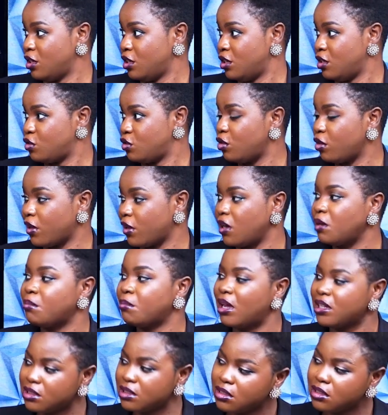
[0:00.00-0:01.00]
So you can
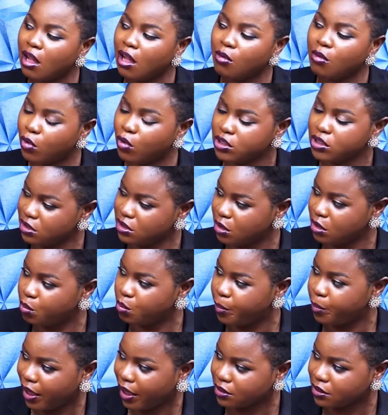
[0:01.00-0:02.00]
imagine how much
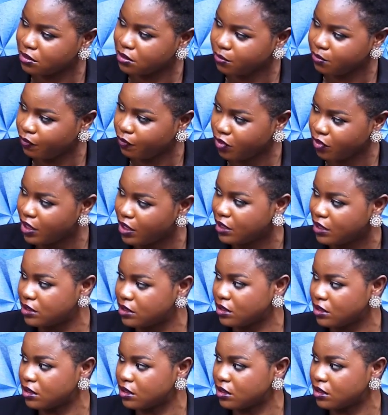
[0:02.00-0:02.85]
impact. That is.